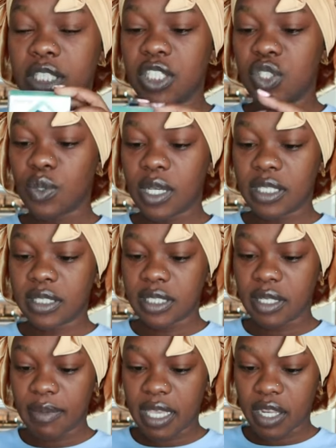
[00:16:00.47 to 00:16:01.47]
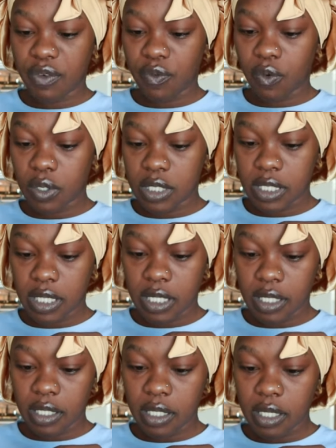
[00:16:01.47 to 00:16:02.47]
these ones and make it
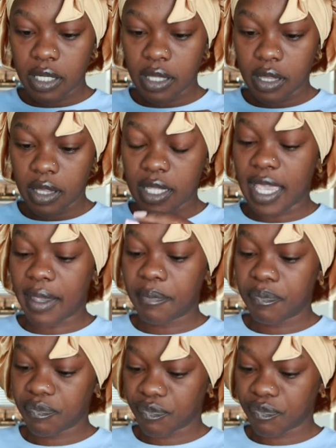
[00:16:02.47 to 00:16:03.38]
14. Yeah,